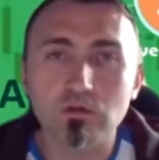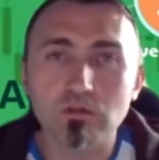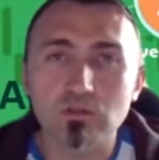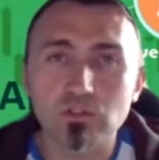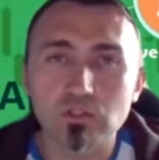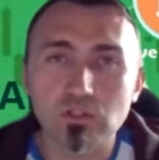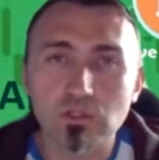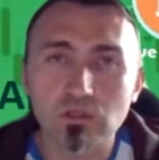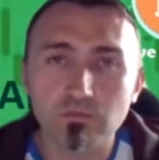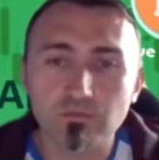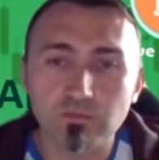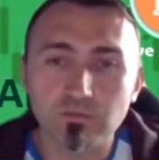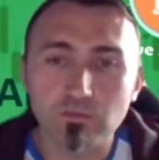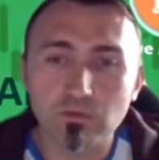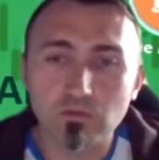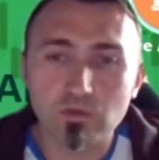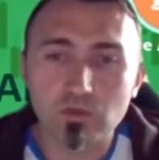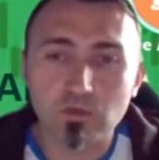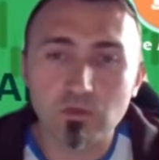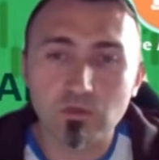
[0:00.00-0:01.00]
the chief,
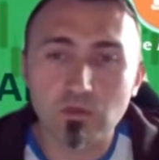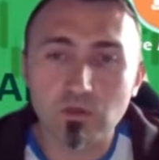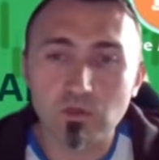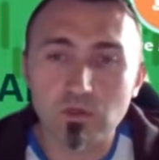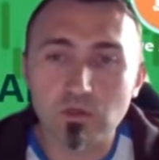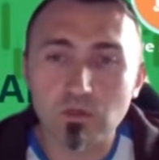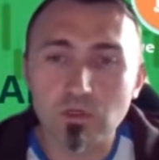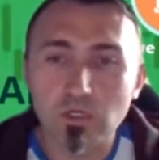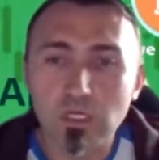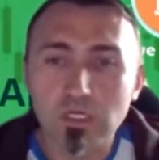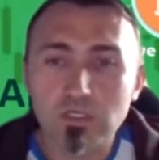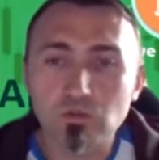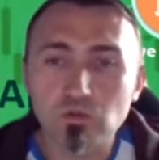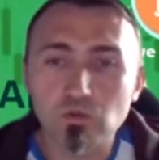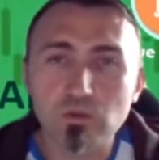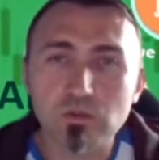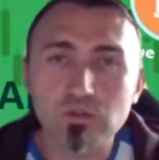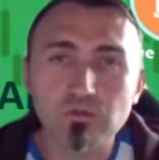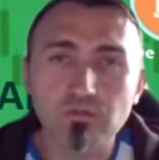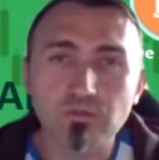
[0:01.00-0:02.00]
the
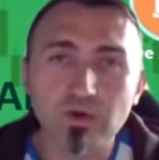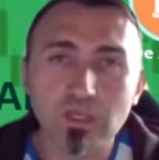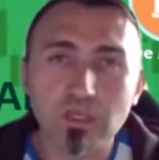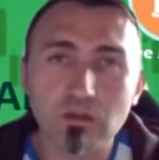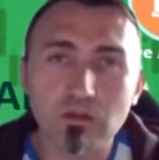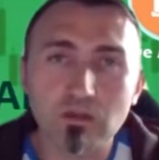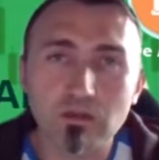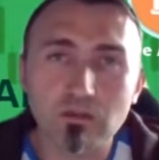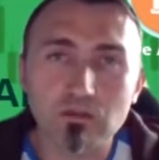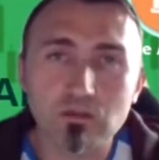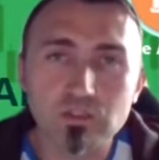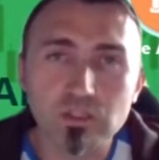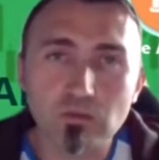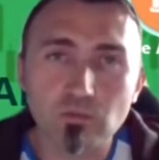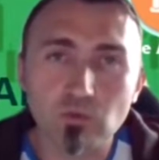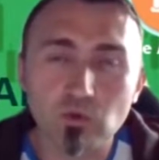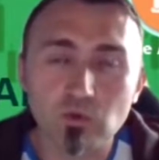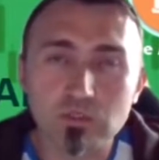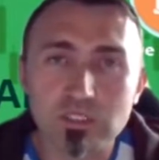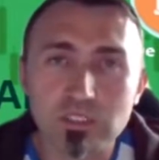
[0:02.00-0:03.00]
Swiss franc, and the
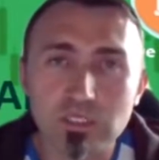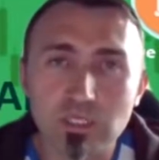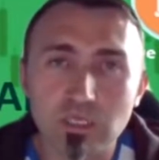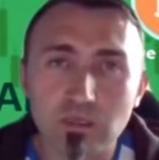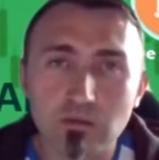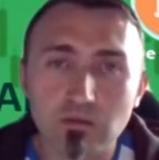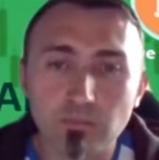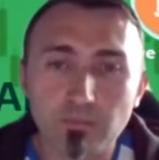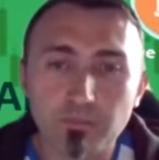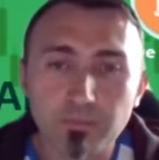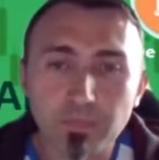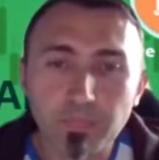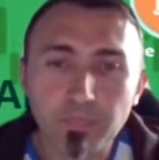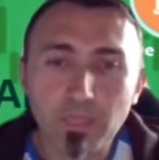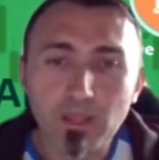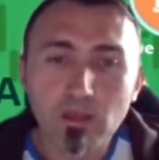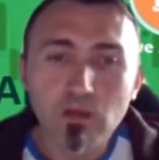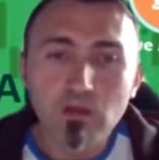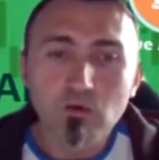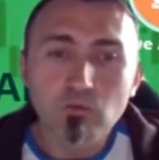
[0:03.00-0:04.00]
Japanese yen.
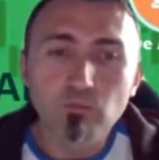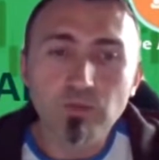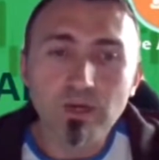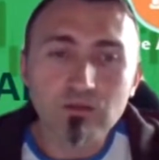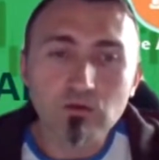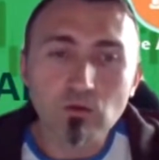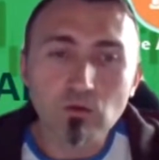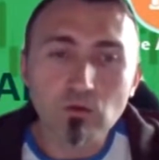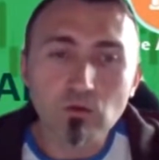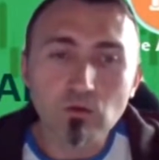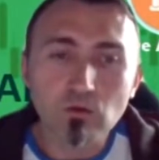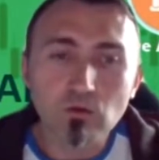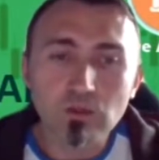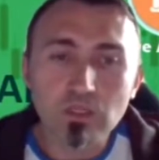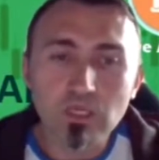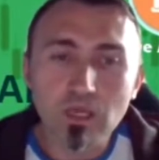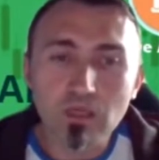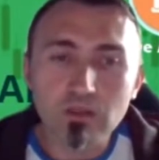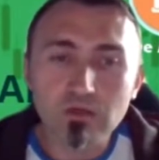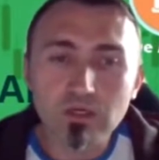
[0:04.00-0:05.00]
But on
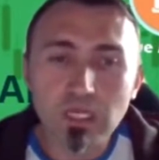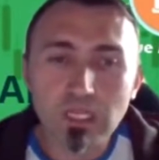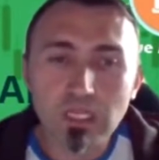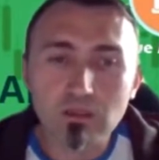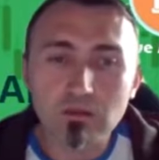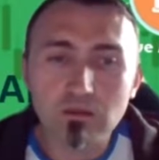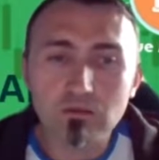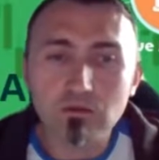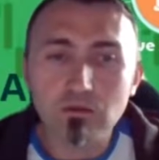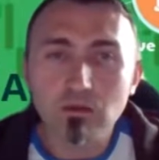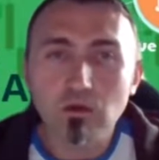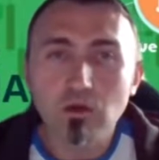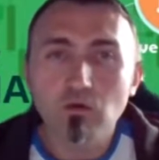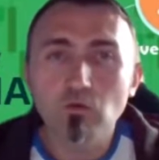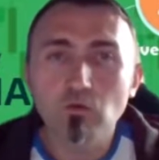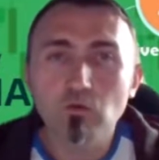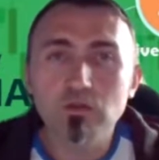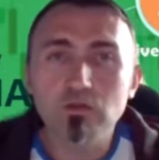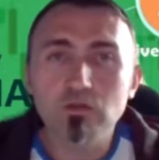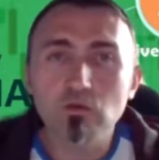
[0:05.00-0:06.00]
the other hand,
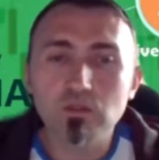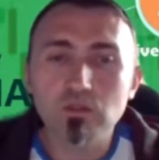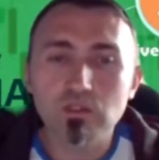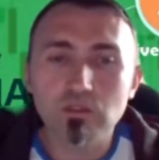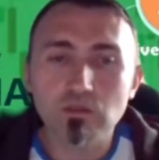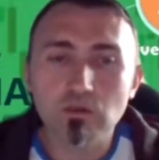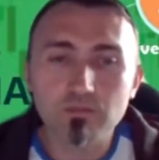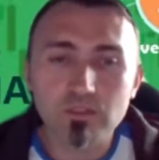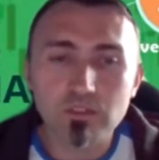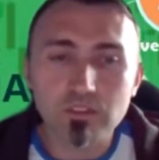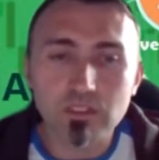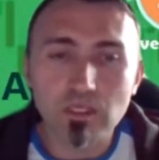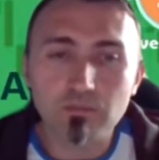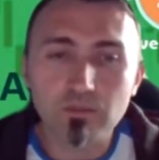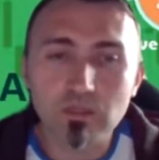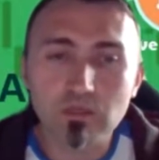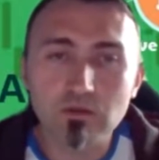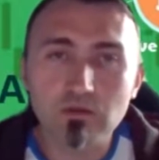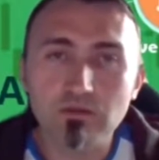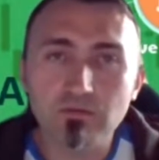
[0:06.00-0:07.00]
we saw
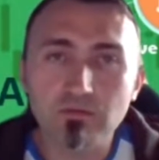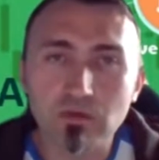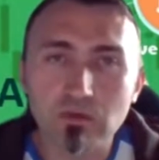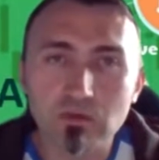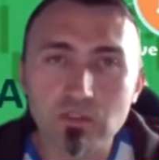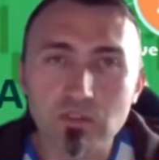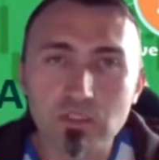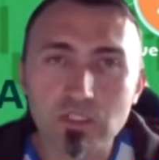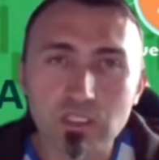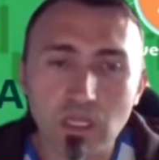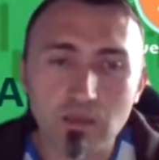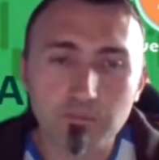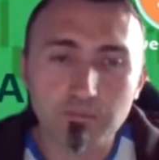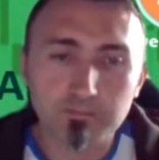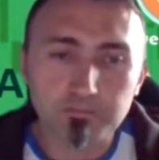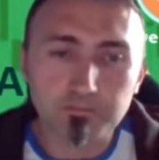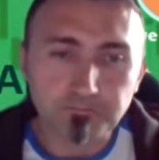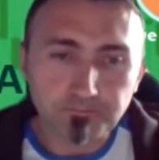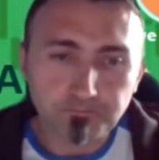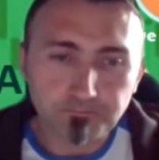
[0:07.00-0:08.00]
something different this time.
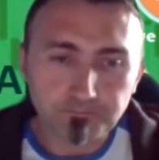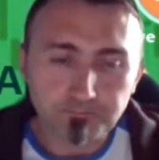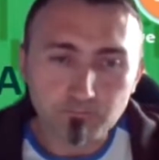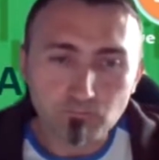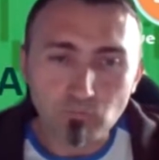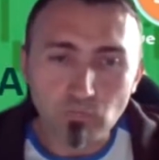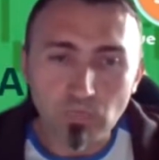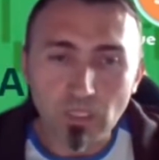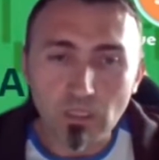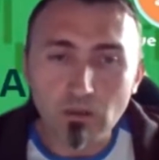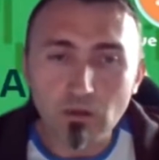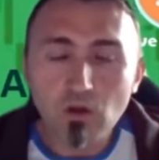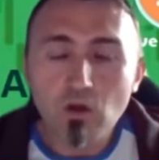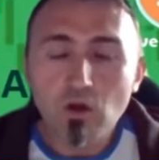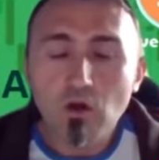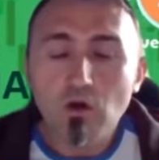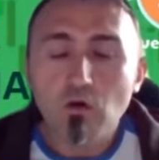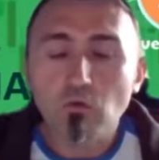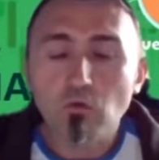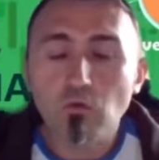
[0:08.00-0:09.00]

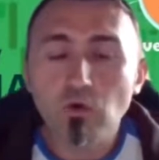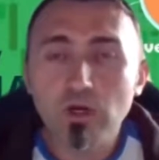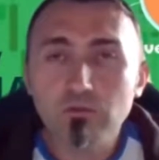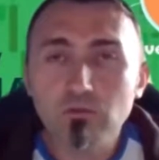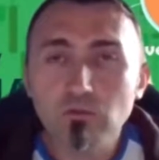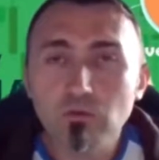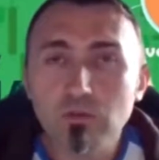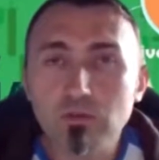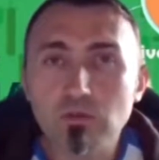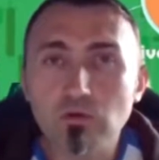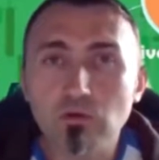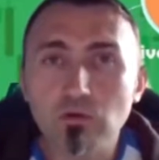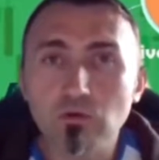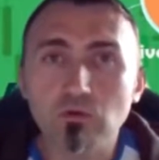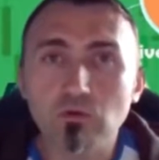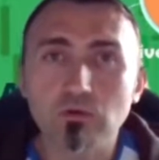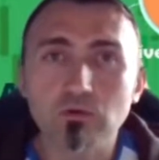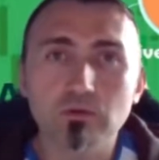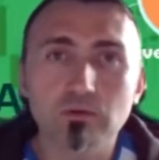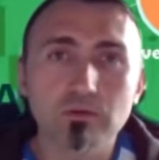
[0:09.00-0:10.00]
Why we
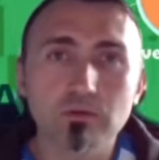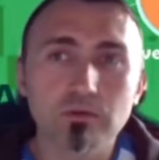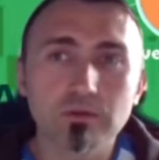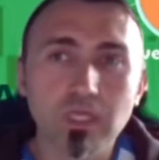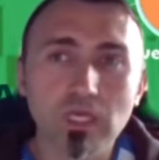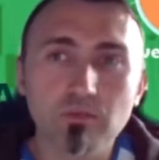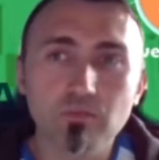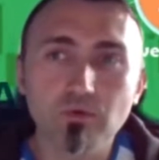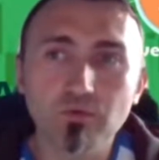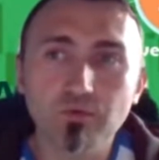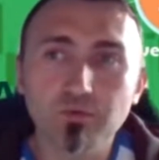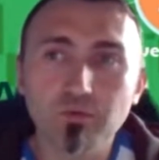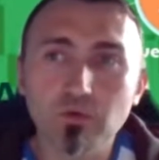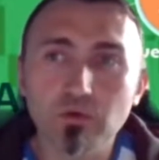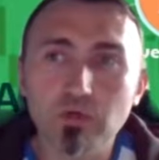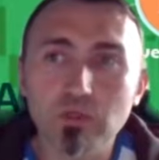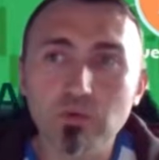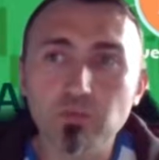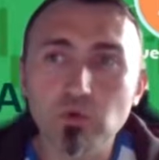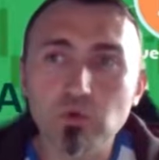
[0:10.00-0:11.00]
saw a type of
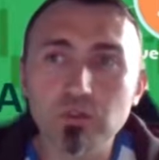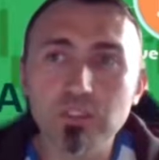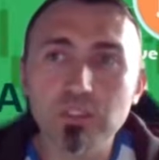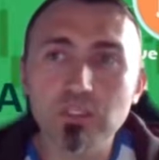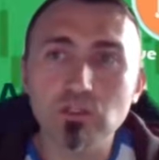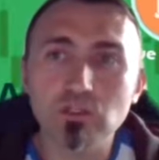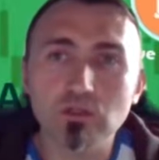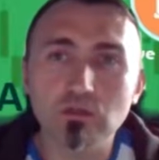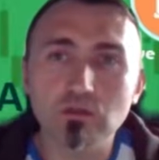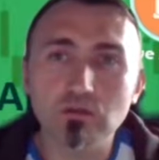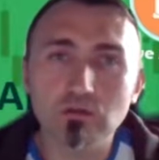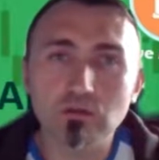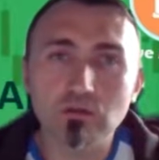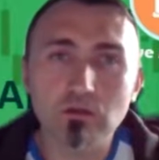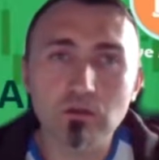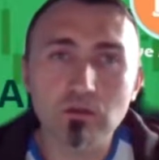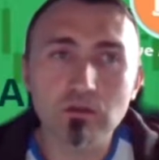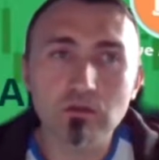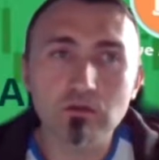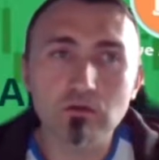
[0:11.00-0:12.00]
reposition
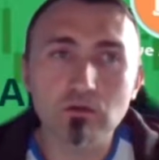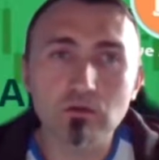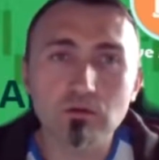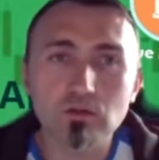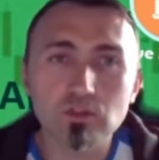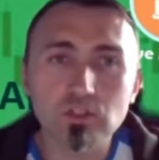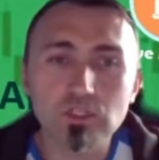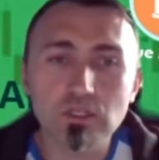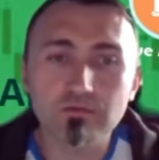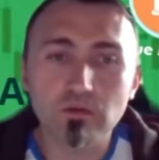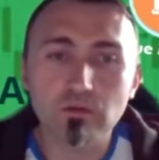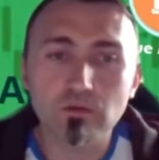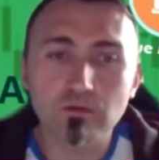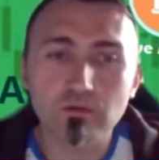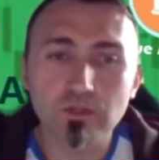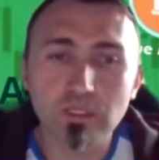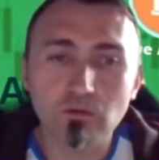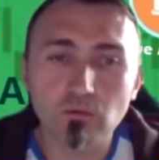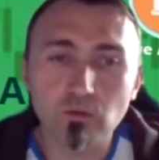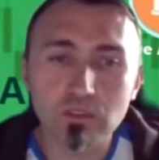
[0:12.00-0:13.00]
on the shift of
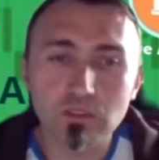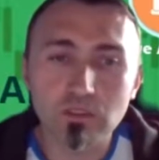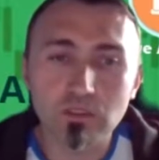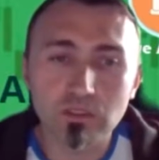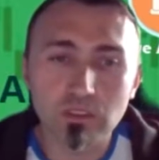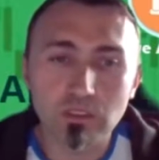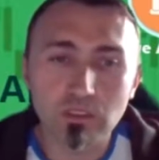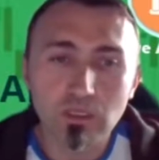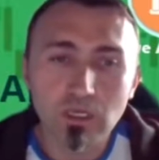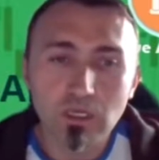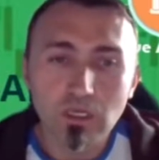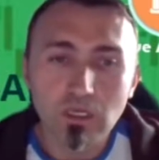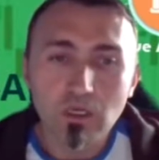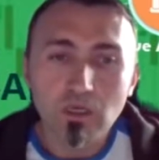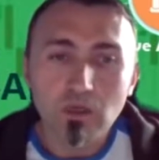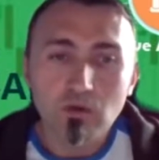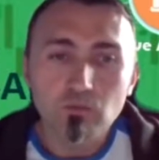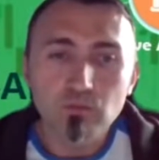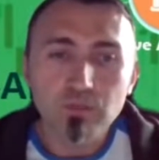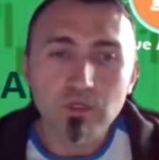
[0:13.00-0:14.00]
the liquidity?
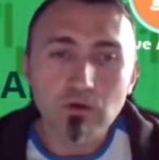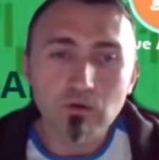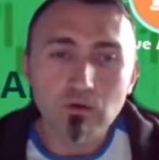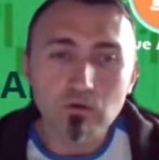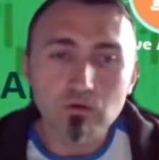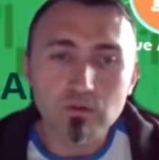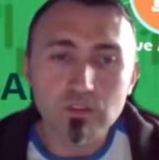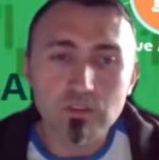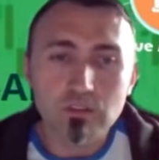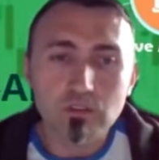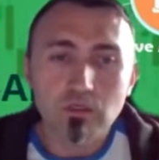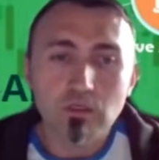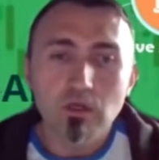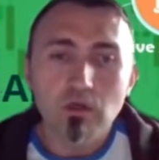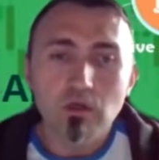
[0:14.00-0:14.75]
Because